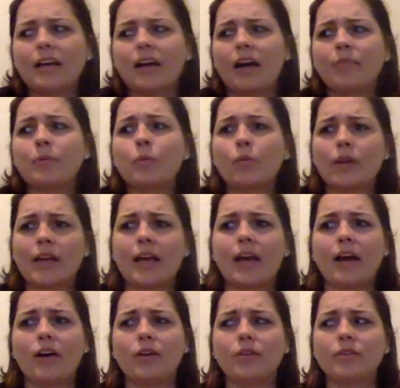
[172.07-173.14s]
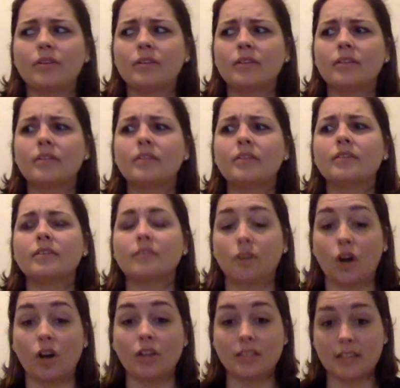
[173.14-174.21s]
I've been working out.
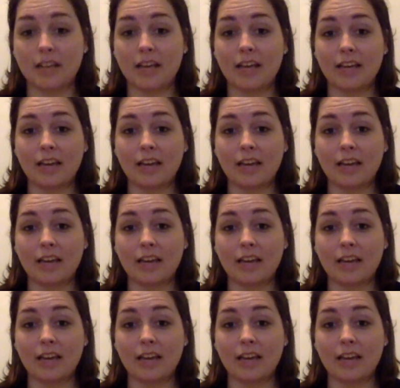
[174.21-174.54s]
Today,